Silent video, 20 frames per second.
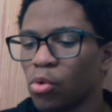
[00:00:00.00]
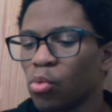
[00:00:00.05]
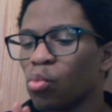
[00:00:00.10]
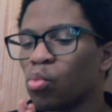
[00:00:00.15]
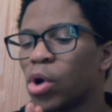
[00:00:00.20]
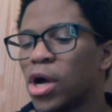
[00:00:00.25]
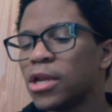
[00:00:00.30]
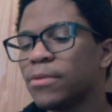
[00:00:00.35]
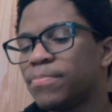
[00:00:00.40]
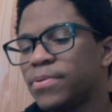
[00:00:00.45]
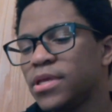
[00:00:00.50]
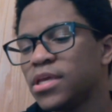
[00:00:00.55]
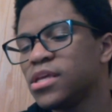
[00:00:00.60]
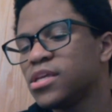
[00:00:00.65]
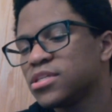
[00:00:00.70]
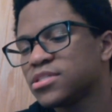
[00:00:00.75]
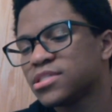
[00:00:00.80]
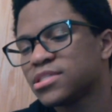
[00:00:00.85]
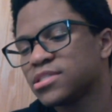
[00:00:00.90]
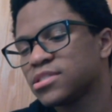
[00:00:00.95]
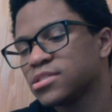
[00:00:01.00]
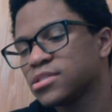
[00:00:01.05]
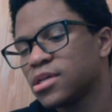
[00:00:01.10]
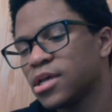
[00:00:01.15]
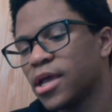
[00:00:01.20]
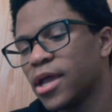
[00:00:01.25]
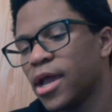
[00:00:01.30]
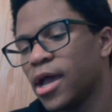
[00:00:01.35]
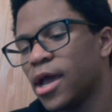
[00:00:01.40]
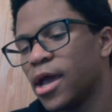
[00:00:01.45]
one Piece
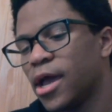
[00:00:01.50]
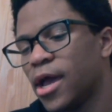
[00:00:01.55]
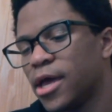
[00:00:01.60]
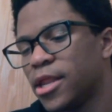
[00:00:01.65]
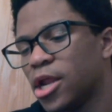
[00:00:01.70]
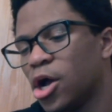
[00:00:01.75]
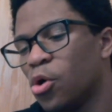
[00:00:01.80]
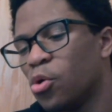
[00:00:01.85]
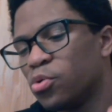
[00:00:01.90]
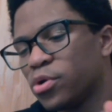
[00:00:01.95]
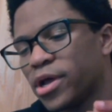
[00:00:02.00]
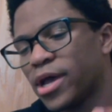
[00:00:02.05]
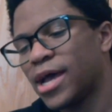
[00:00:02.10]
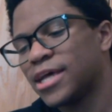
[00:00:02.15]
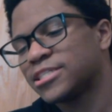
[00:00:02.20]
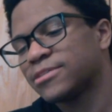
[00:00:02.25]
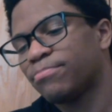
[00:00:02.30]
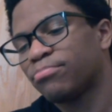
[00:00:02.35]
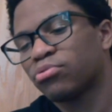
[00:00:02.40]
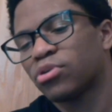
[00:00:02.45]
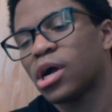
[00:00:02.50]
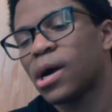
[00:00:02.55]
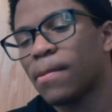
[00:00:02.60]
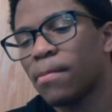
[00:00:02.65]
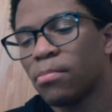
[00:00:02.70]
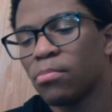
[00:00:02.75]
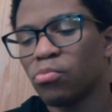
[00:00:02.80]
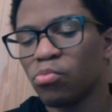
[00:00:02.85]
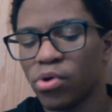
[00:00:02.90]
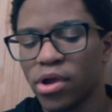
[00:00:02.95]
and Oda has a
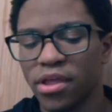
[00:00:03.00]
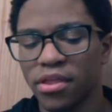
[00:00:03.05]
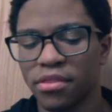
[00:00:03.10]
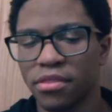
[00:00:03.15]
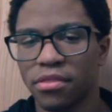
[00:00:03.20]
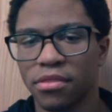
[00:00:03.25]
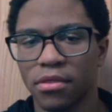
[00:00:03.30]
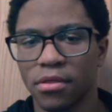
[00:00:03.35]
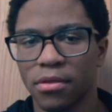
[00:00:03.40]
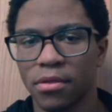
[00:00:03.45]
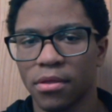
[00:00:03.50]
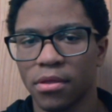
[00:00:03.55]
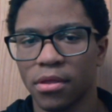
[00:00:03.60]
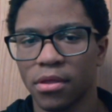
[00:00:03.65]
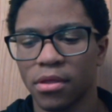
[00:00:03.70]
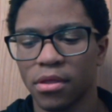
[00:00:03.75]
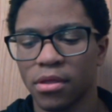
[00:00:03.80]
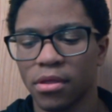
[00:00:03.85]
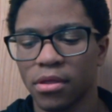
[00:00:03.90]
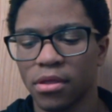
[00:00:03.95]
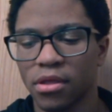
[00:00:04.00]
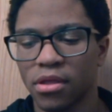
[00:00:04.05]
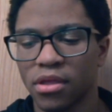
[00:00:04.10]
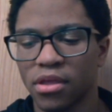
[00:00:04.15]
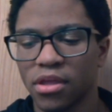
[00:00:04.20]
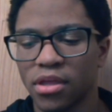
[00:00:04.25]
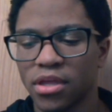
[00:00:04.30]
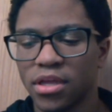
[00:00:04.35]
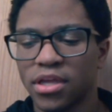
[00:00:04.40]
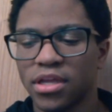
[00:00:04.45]
problem with
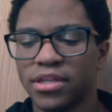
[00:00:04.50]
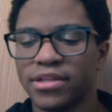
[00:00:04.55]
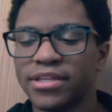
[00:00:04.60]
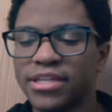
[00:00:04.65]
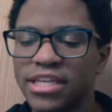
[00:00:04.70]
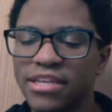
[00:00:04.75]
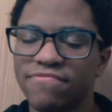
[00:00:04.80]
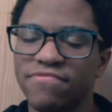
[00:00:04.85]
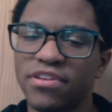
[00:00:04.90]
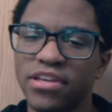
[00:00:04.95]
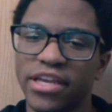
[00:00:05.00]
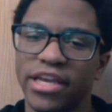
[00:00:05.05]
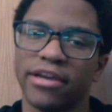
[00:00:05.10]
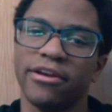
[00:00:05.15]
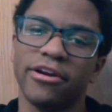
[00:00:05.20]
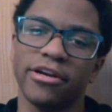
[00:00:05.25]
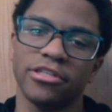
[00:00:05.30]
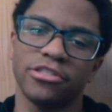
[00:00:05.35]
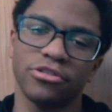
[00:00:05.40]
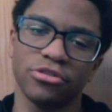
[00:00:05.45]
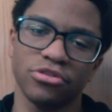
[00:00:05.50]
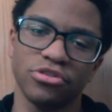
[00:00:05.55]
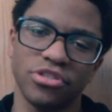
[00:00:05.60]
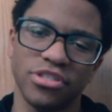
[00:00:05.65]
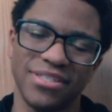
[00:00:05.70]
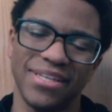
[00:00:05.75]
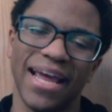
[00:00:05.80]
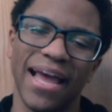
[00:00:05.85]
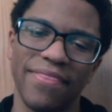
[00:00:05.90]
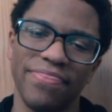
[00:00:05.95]
leaving characters
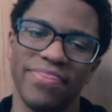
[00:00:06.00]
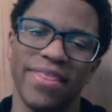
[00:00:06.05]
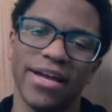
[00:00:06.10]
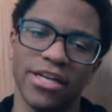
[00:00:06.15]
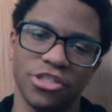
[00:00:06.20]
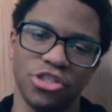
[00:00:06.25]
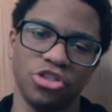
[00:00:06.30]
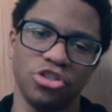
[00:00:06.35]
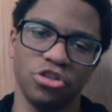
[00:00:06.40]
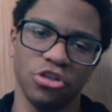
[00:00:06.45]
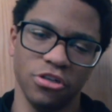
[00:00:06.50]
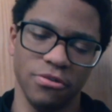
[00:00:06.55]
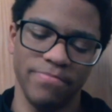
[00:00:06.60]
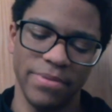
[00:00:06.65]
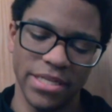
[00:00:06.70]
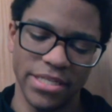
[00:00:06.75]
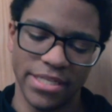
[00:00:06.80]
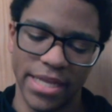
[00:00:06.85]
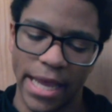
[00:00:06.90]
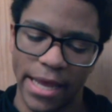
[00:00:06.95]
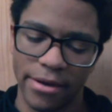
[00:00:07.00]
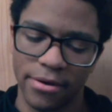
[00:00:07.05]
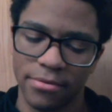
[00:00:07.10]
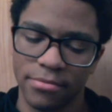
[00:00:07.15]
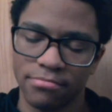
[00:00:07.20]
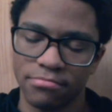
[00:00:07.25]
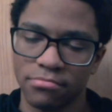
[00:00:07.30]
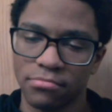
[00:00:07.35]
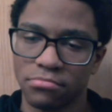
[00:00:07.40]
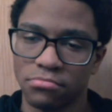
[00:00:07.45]
dead that should be dead.
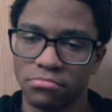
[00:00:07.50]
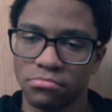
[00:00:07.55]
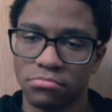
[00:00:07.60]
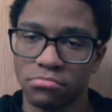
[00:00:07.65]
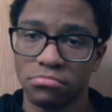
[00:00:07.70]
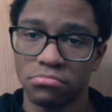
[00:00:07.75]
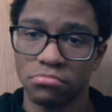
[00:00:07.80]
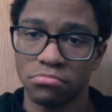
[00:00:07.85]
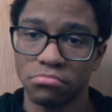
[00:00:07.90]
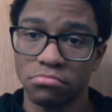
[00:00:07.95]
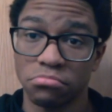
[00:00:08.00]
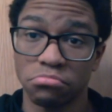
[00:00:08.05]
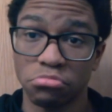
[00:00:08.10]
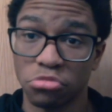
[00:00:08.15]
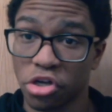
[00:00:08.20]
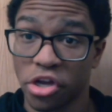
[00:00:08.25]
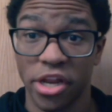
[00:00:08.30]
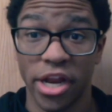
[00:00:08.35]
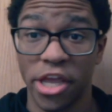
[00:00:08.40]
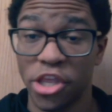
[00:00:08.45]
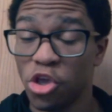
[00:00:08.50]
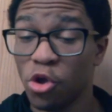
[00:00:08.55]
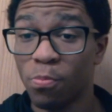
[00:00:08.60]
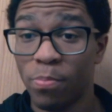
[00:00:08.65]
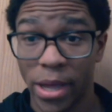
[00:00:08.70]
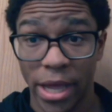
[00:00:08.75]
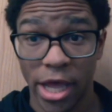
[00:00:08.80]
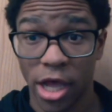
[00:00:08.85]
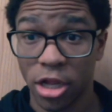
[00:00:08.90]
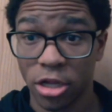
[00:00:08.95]
I'm looking at you,
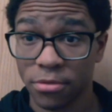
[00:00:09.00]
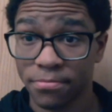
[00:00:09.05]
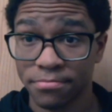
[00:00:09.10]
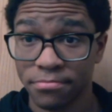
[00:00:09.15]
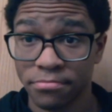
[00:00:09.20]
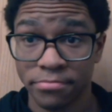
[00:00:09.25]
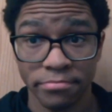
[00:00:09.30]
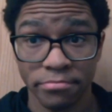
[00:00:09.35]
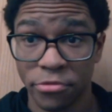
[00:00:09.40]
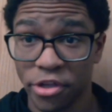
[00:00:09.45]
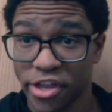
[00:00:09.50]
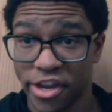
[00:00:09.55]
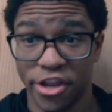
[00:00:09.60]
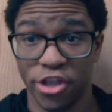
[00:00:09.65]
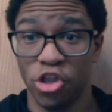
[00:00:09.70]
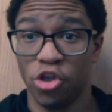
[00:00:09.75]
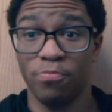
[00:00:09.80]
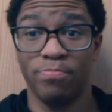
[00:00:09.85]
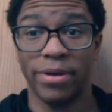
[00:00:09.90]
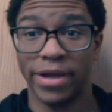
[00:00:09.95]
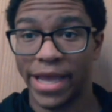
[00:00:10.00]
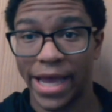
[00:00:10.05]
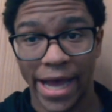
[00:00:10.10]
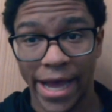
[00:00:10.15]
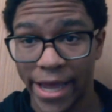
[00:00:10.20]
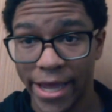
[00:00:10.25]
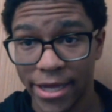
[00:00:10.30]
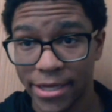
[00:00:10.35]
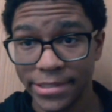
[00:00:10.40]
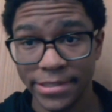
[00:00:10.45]
Pell. I'm looking at you,
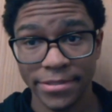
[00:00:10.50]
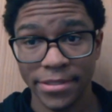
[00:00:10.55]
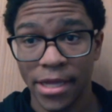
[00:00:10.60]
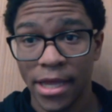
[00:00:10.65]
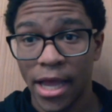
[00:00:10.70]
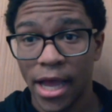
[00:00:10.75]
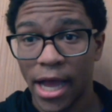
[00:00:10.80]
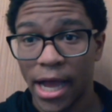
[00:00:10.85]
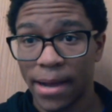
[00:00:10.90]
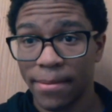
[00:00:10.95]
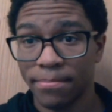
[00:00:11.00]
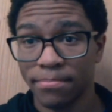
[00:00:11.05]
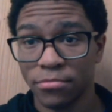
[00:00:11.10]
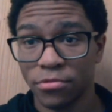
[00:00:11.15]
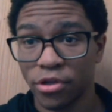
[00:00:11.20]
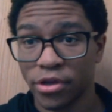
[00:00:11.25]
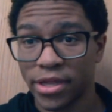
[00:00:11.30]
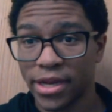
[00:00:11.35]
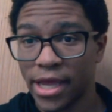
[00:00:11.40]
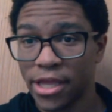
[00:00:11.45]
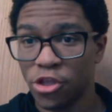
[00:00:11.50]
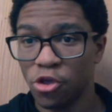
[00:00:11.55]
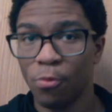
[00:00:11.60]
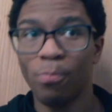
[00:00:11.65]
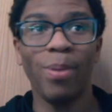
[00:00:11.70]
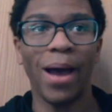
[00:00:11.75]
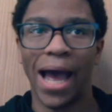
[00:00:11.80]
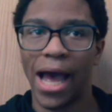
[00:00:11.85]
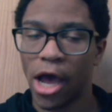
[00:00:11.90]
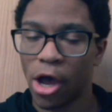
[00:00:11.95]
Pagaya. I'm looking at you,
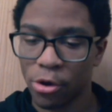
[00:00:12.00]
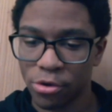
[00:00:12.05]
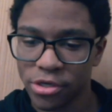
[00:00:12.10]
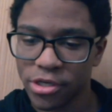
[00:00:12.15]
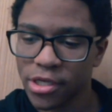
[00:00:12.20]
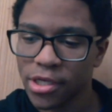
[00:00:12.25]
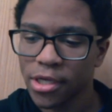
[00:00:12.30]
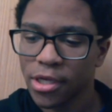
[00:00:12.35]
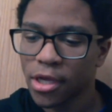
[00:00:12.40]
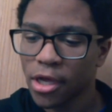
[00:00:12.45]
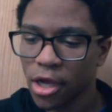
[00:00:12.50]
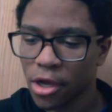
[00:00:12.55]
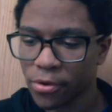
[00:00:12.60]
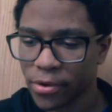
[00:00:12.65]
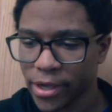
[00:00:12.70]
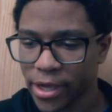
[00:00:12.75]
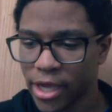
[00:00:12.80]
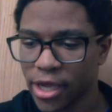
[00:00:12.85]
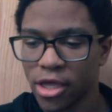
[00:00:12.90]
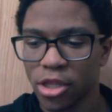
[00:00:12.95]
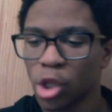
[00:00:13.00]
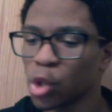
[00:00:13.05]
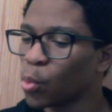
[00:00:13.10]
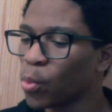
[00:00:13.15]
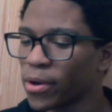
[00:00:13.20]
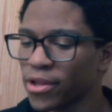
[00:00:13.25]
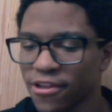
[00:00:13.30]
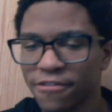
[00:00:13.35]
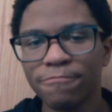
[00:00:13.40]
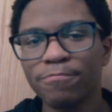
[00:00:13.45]
Pound. Okay, the
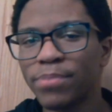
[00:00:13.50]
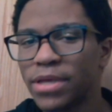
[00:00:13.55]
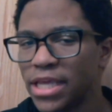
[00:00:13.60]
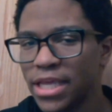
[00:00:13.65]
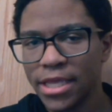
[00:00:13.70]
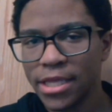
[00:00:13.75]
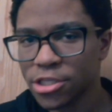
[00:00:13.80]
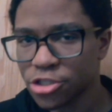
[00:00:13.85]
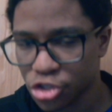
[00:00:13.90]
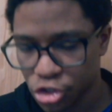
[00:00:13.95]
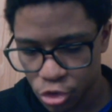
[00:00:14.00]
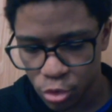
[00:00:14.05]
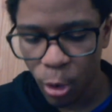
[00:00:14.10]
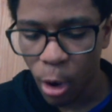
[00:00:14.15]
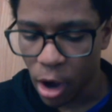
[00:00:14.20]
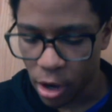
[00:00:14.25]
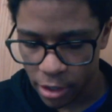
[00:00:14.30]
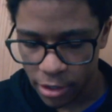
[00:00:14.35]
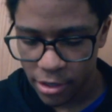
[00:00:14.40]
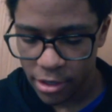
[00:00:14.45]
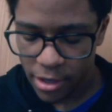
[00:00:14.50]
will of P is strong,